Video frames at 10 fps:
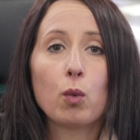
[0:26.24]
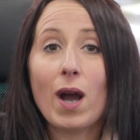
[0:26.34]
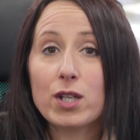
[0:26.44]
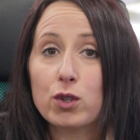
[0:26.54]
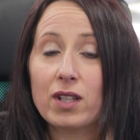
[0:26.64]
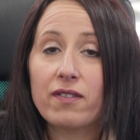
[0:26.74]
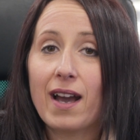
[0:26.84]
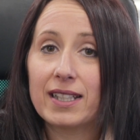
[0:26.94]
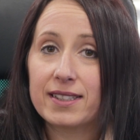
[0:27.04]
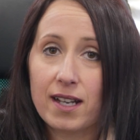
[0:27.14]
Why should I
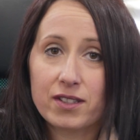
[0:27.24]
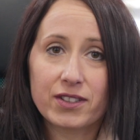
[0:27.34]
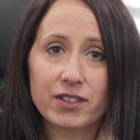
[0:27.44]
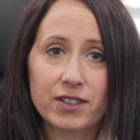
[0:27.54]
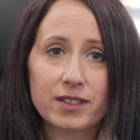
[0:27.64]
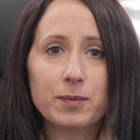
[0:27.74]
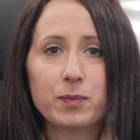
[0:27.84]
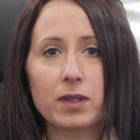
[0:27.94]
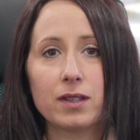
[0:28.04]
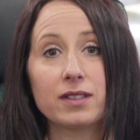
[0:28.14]
file a tax
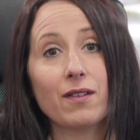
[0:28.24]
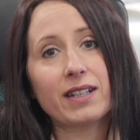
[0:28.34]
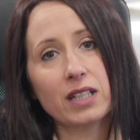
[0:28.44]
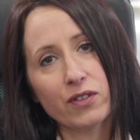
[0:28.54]
return? There are